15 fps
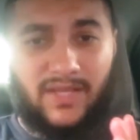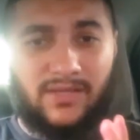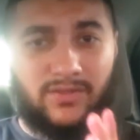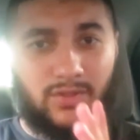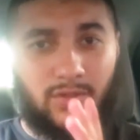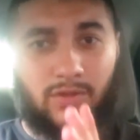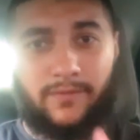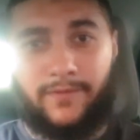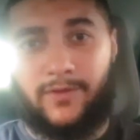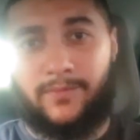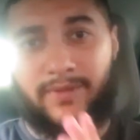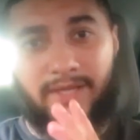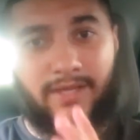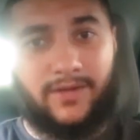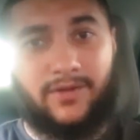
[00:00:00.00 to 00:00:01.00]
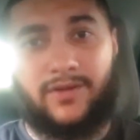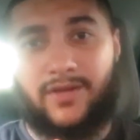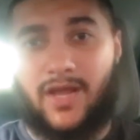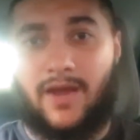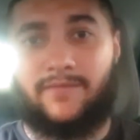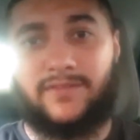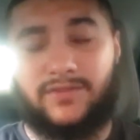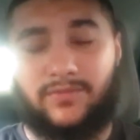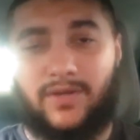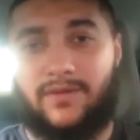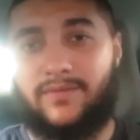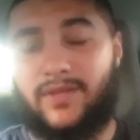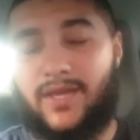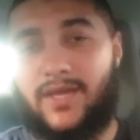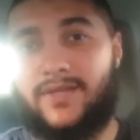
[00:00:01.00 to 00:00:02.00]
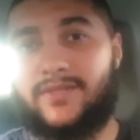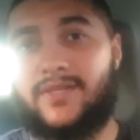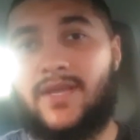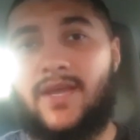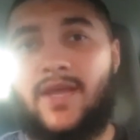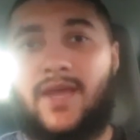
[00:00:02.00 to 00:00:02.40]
So if you're a beginner or novice, whatever the case,